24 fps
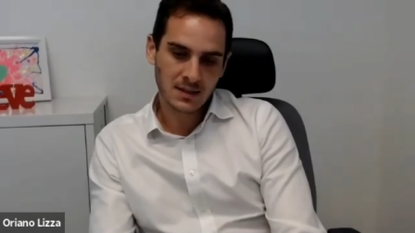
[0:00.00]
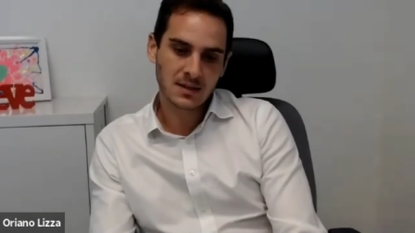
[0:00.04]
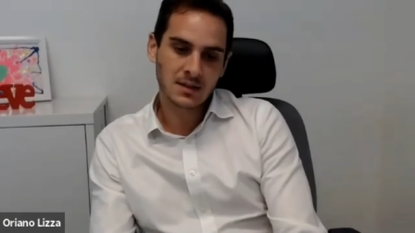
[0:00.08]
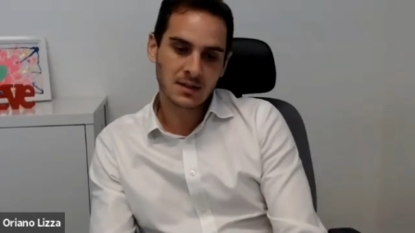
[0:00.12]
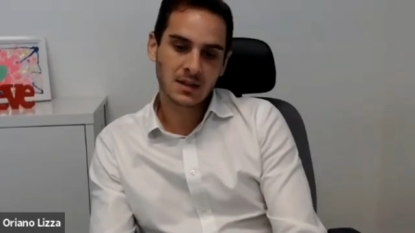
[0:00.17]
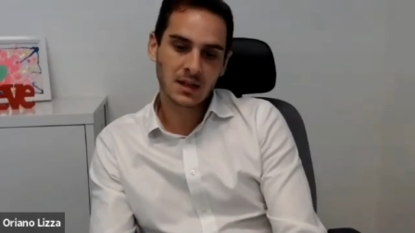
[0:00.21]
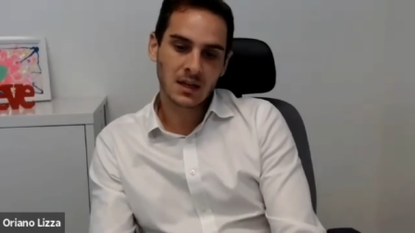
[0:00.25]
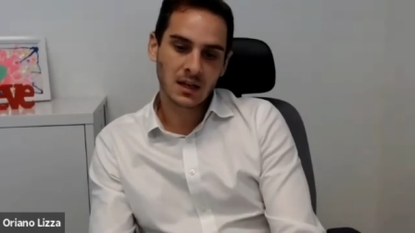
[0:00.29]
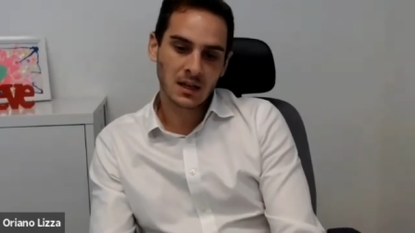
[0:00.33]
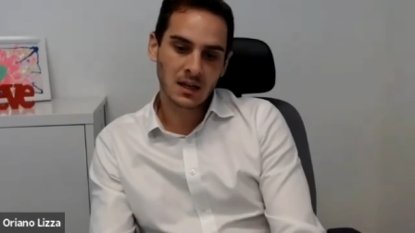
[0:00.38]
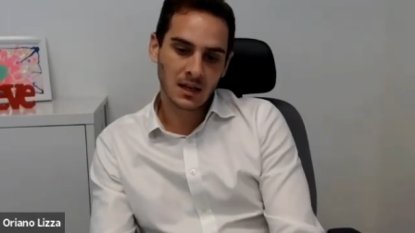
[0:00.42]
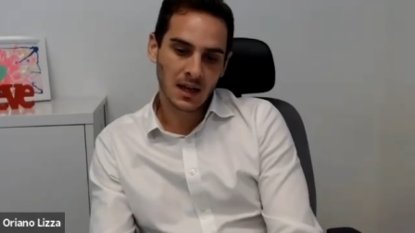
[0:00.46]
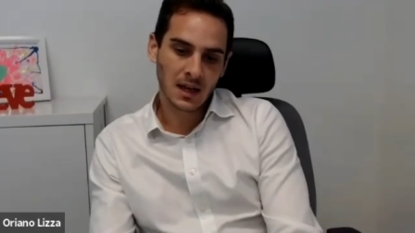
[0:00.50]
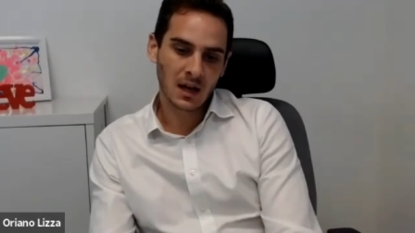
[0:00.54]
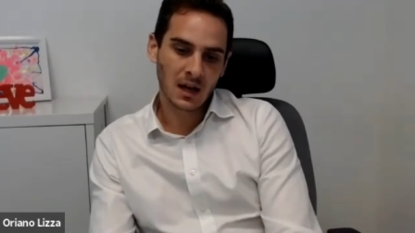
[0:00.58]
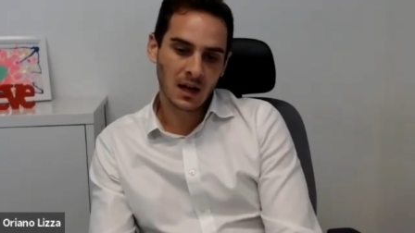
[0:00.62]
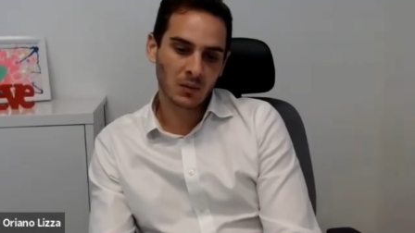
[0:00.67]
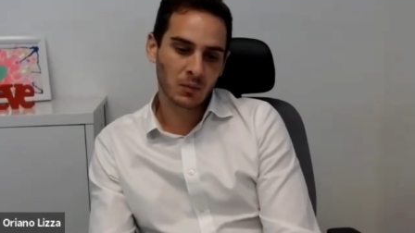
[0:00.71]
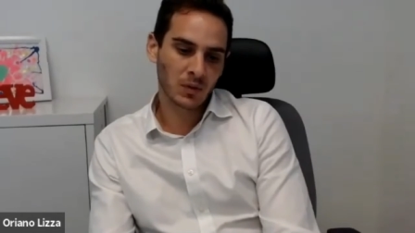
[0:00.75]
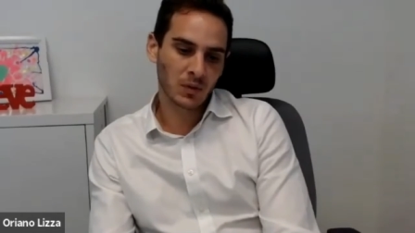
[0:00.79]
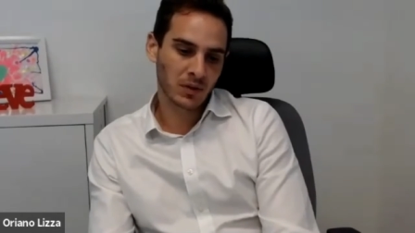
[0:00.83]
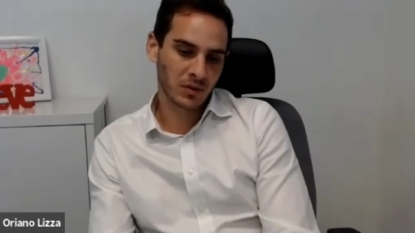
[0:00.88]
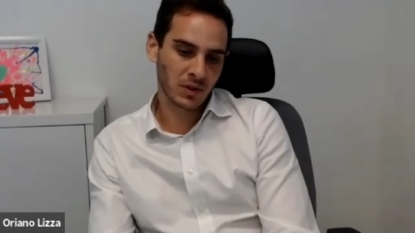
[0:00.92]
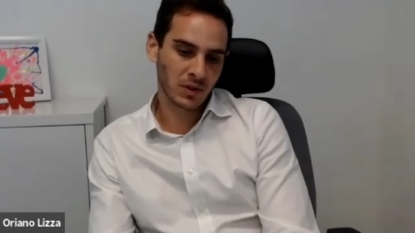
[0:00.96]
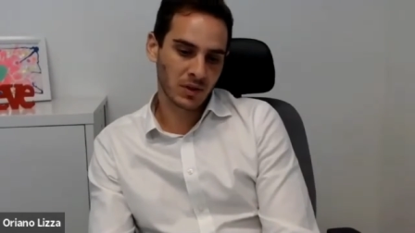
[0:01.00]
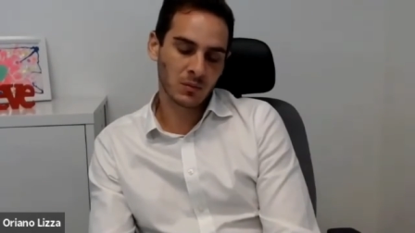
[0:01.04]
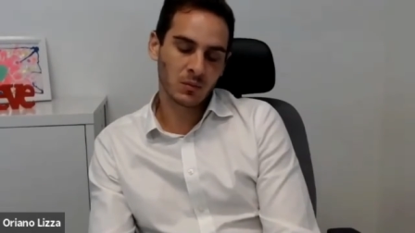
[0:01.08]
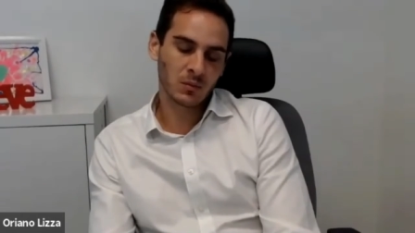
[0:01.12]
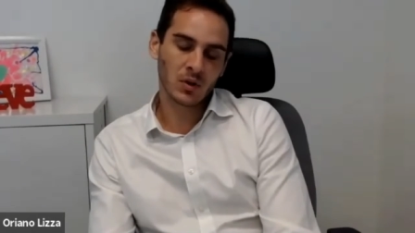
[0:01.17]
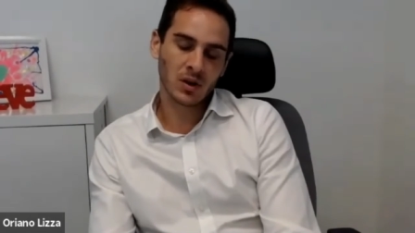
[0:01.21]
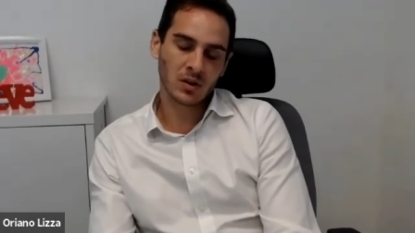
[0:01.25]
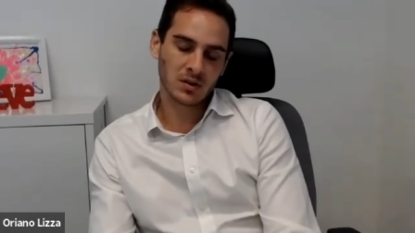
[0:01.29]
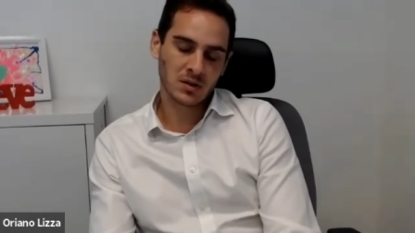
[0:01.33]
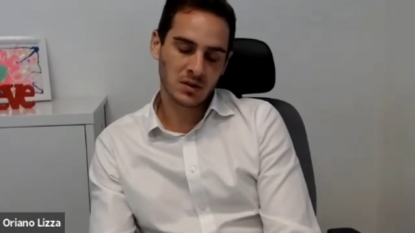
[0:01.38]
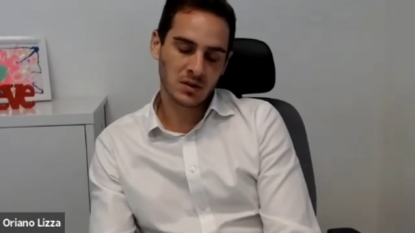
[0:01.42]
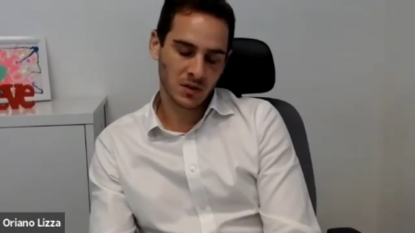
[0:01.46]
to see now with the
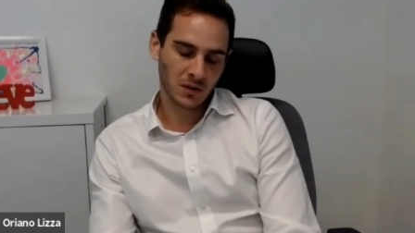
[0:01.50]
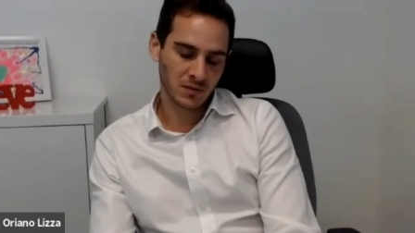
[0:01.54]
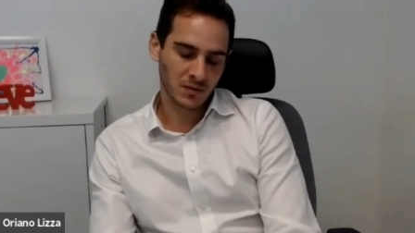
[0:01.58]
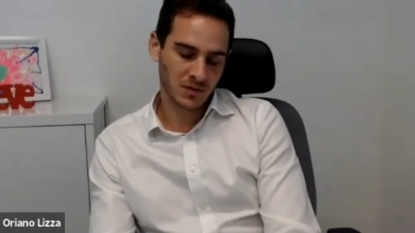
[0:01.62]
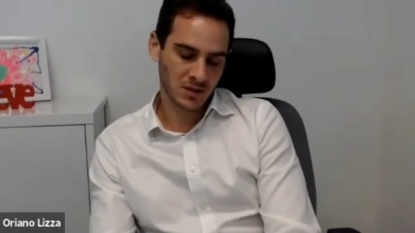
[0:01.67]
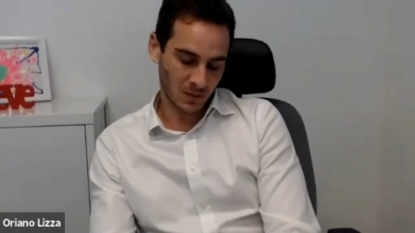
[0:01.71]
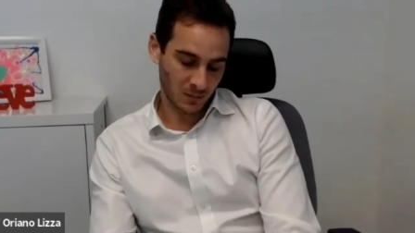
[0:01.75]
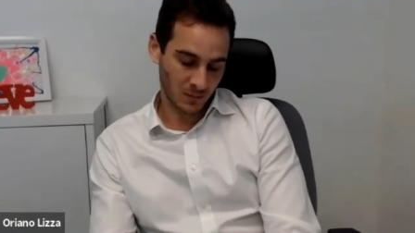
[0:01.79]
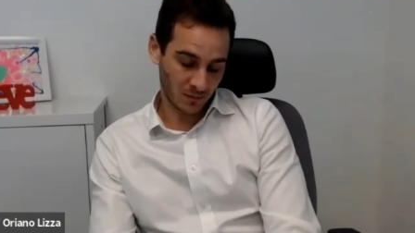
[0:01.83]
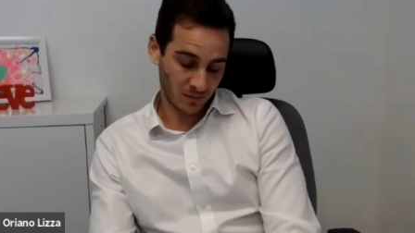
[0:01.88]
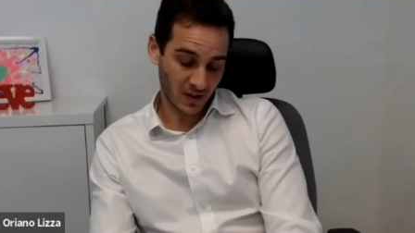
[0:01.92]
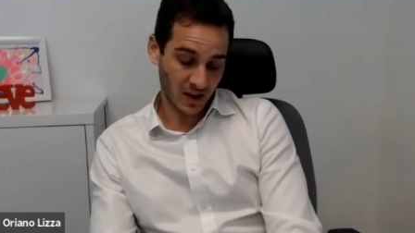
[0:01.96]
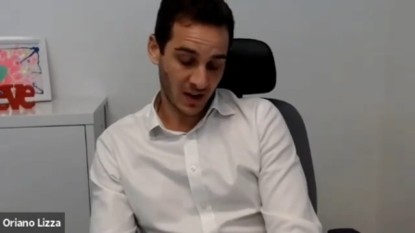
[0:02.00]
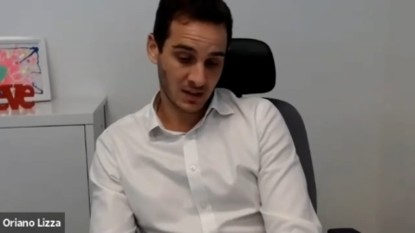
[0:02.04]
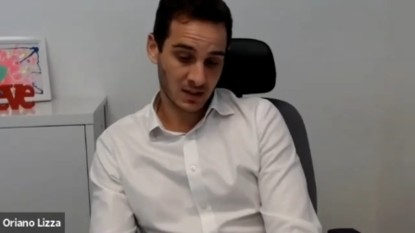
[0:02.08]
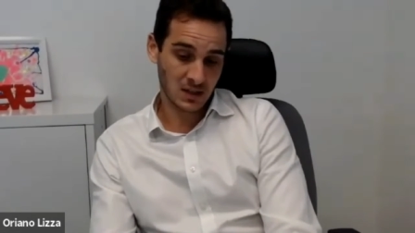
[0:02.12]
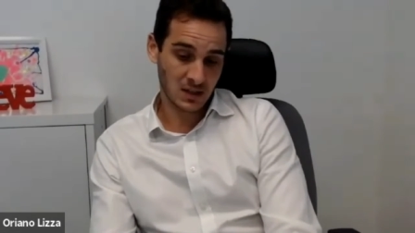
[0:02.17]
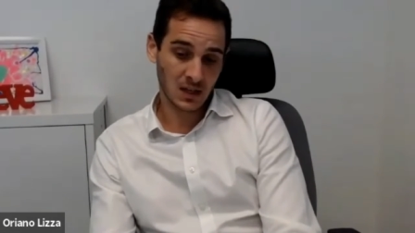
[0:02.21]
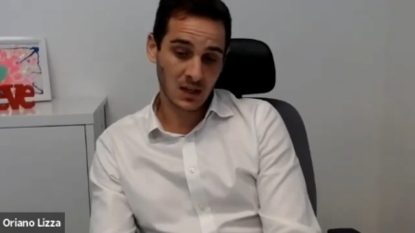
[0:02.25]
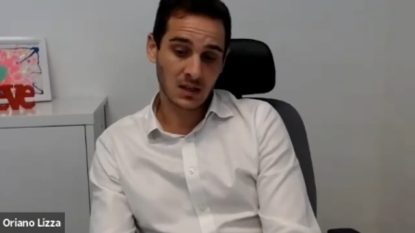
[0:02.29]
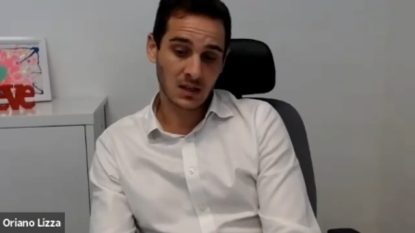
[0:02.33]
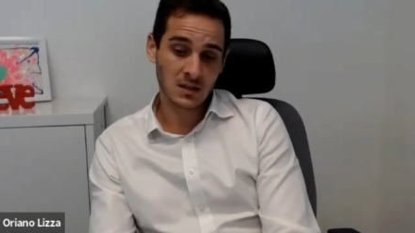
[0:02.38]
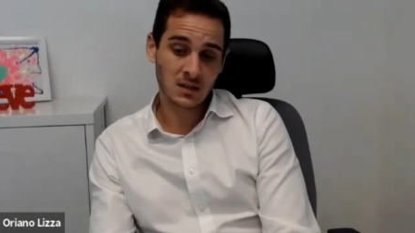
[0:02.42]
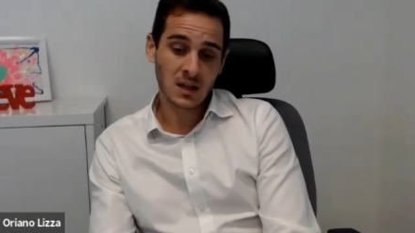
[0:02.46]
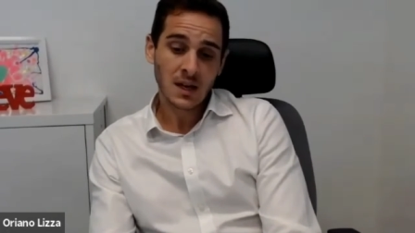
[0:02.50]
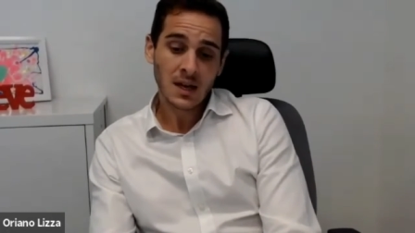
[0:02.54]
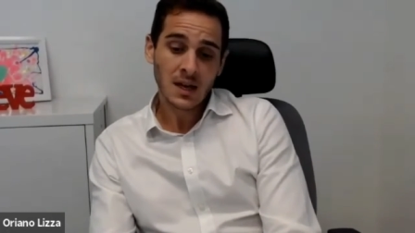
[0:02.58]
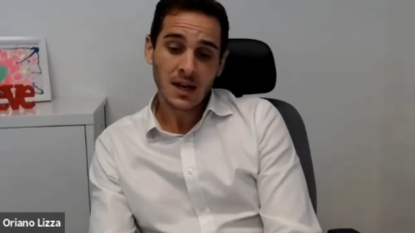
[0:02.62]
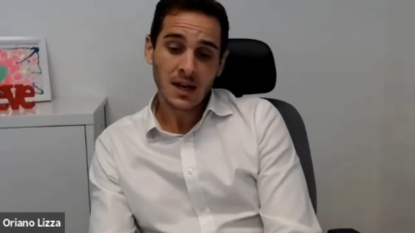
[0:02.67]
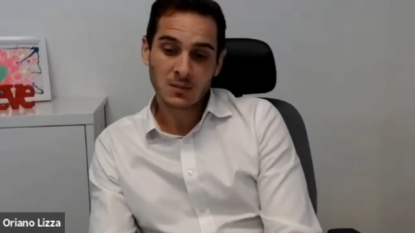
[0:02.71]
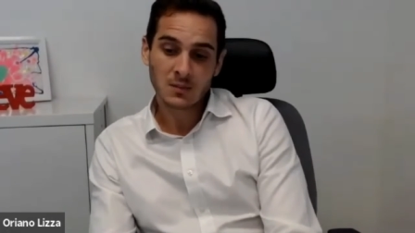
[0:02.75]
emergence of some vaccines